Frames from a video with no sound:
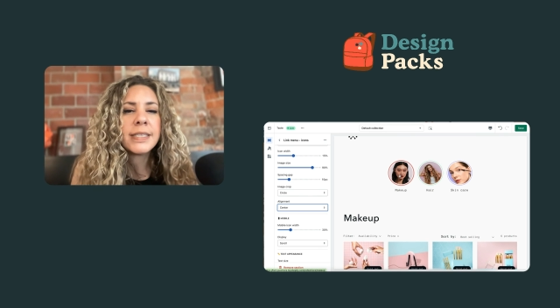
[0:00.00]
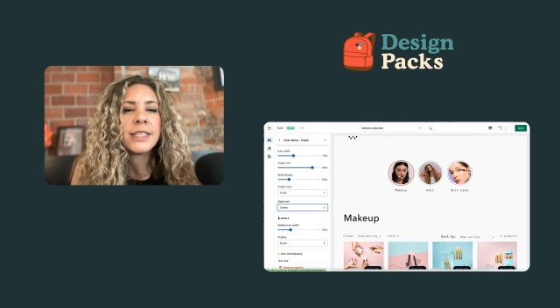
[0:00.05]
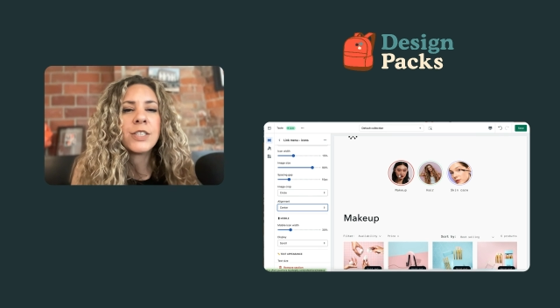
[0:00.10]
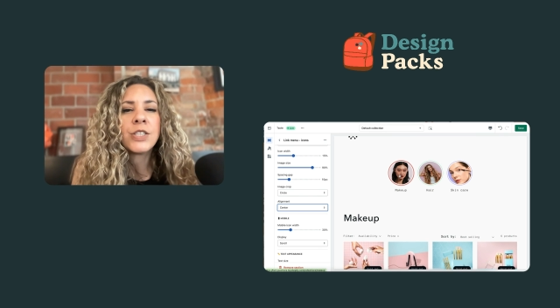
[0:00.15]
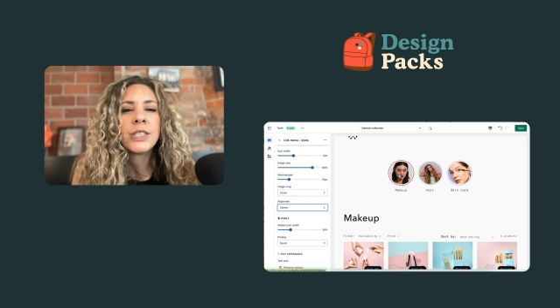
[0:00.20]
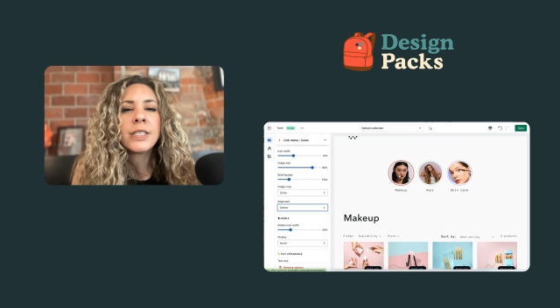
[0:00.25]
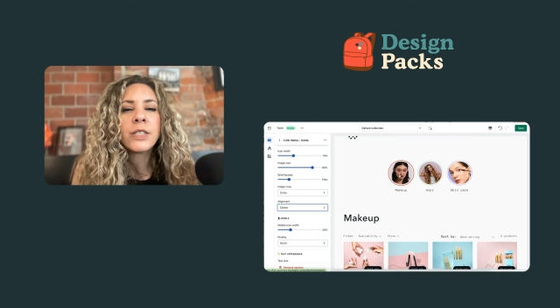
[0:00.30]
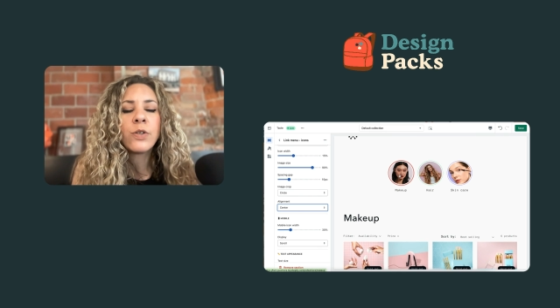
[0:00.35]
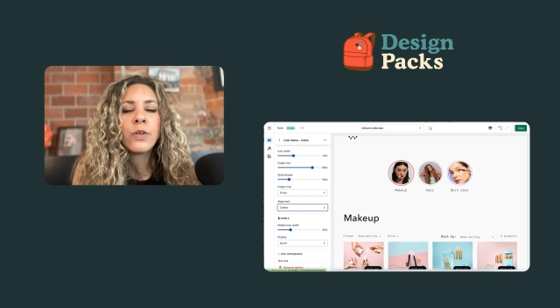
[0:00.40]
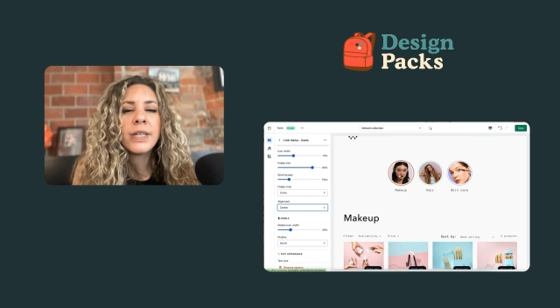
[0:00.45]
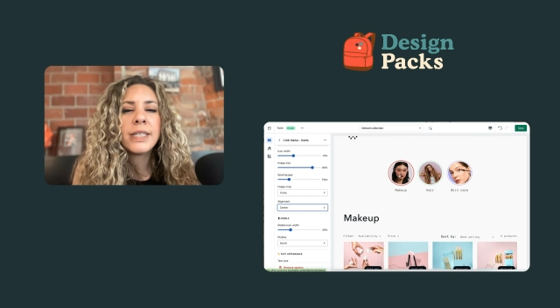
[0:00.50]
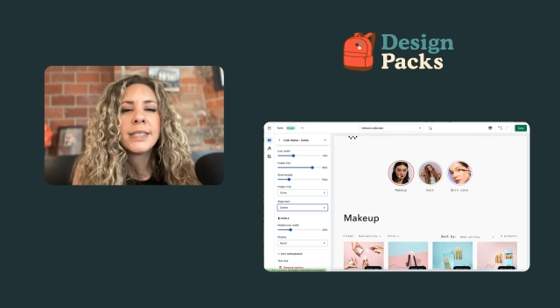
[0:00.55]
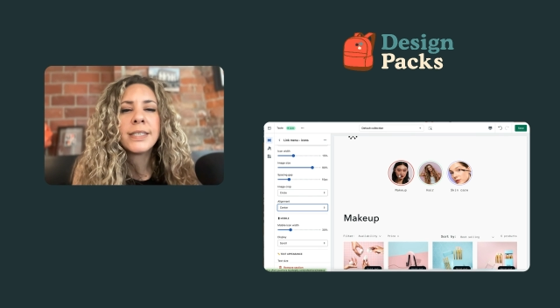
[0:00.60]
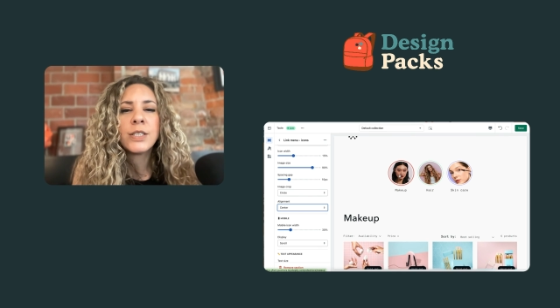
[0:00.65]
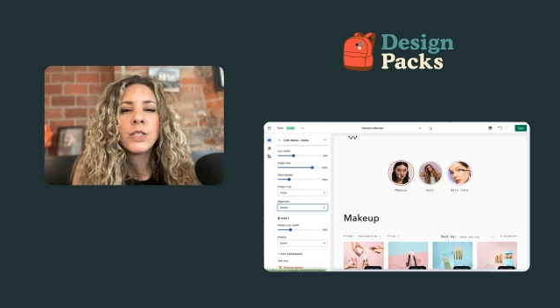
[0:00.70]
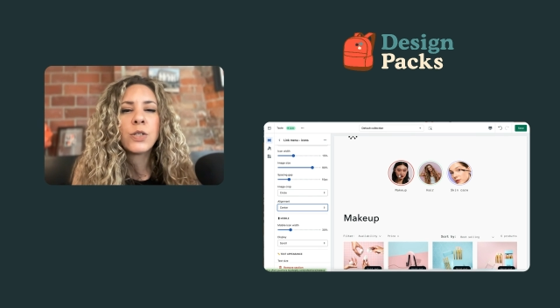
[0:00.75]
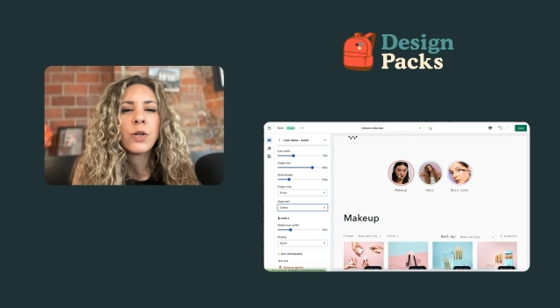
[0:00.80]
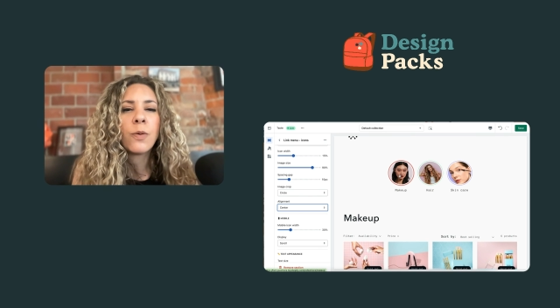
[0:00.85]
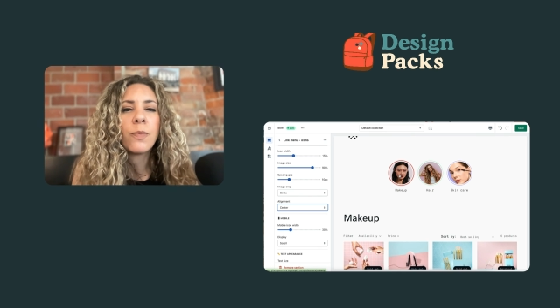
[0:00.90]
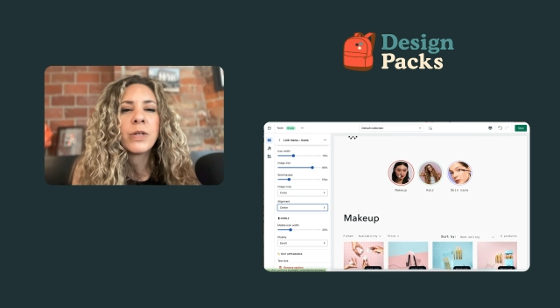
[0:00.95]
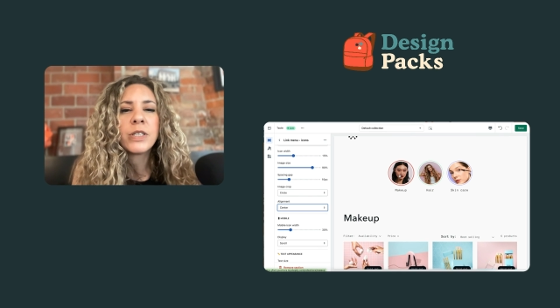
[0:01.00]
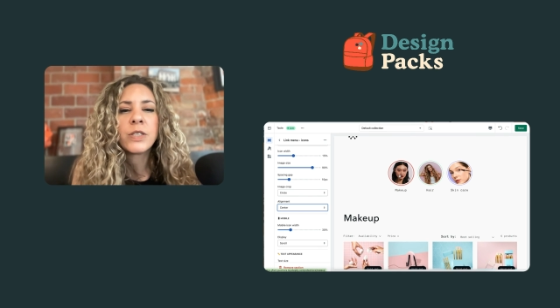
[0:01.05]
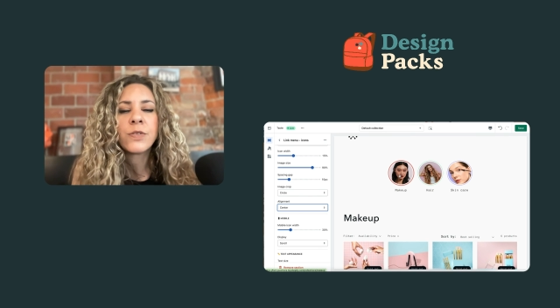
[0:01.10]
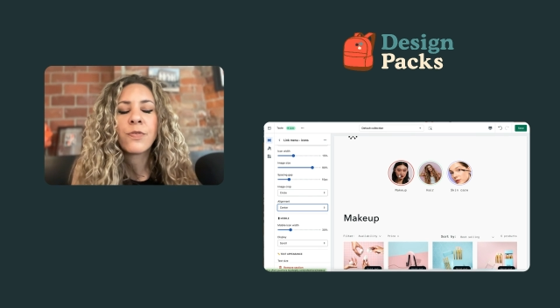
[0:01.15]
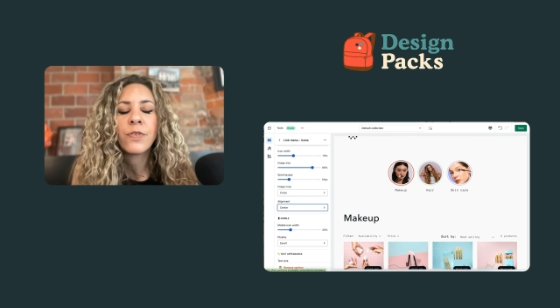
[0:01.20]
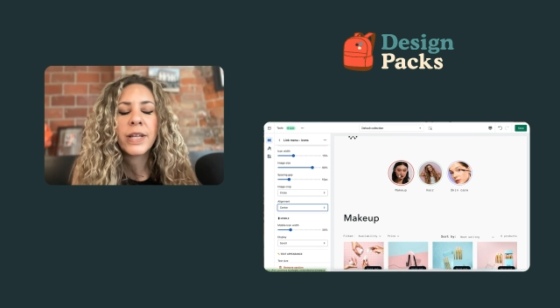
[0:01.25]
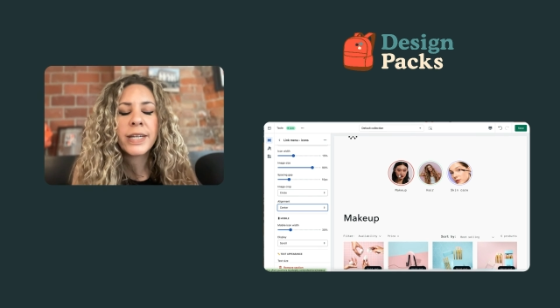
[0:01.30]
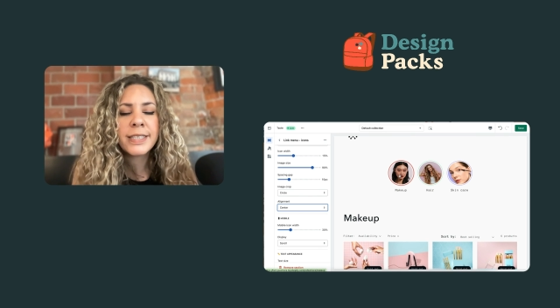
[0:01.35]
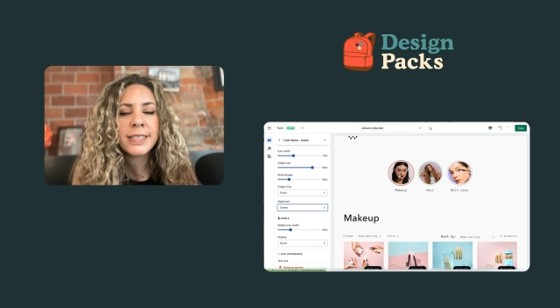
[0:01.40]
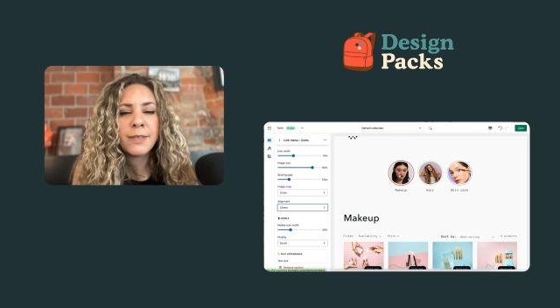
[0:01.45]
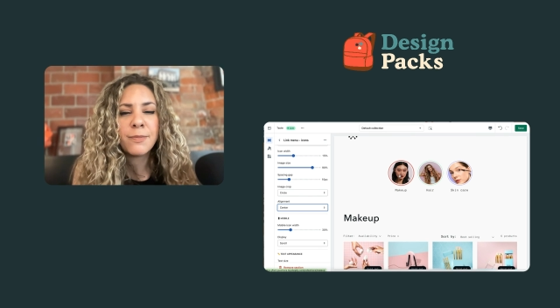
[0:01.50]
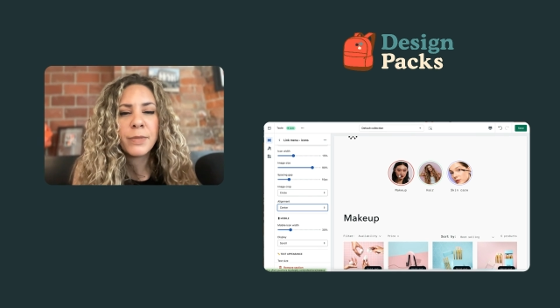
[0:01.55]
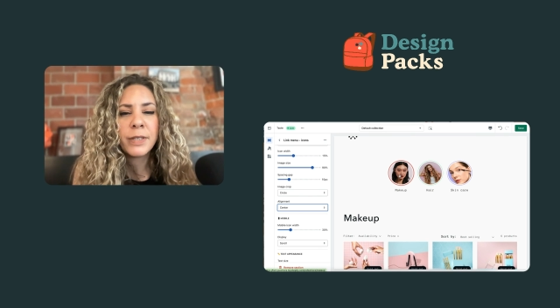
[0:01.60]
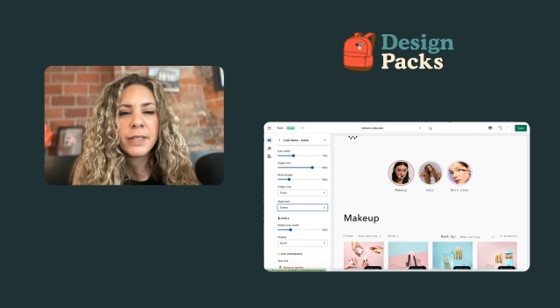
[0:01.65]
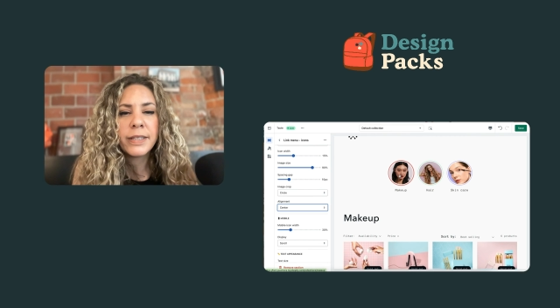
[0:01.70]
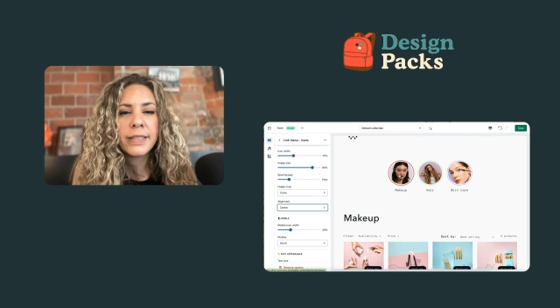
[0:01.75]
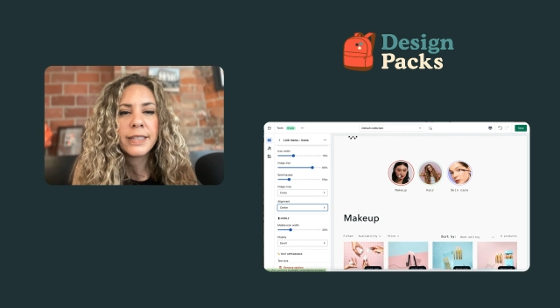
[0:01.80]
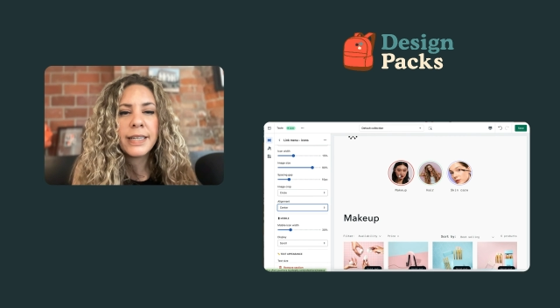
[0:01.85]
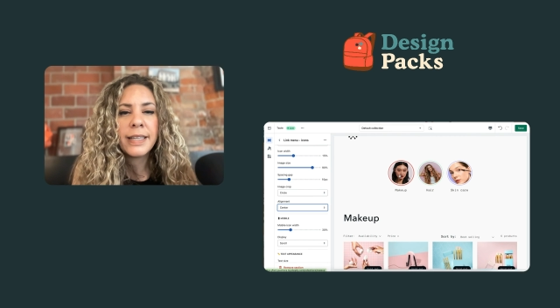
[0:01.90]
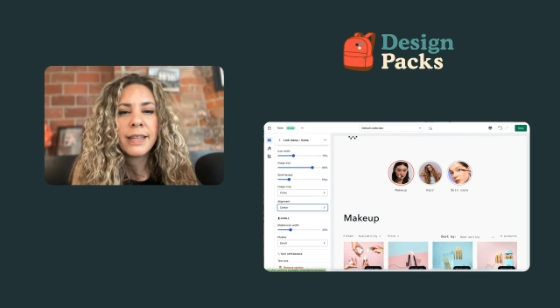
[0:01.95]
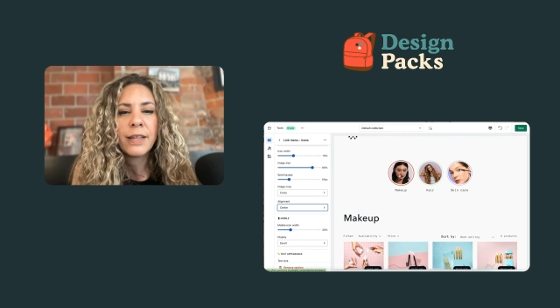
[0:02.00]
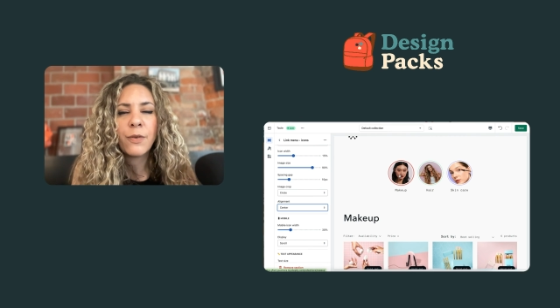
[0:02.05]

It just creates so much flexibility